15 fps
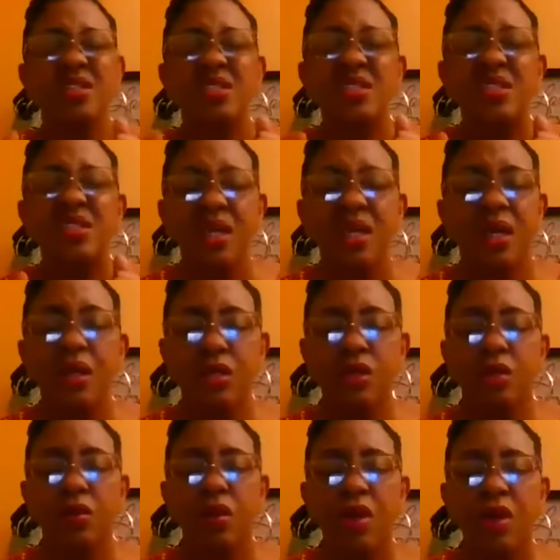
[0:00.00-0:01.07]
just
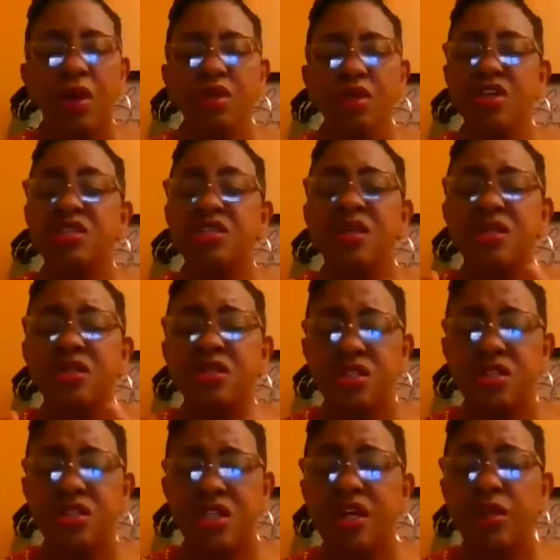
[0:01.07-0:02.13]
continue
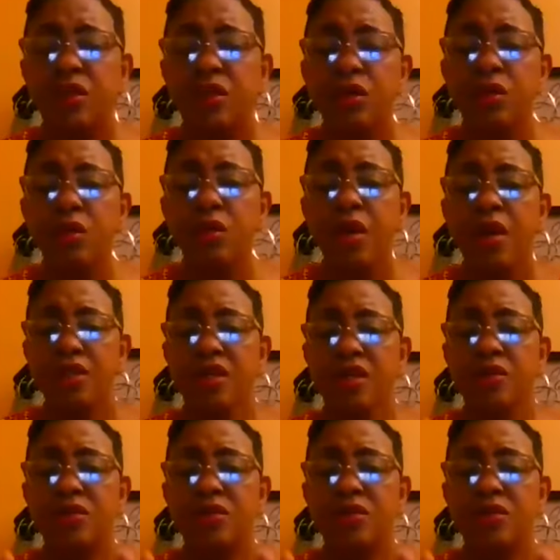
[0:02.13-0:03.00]
just continue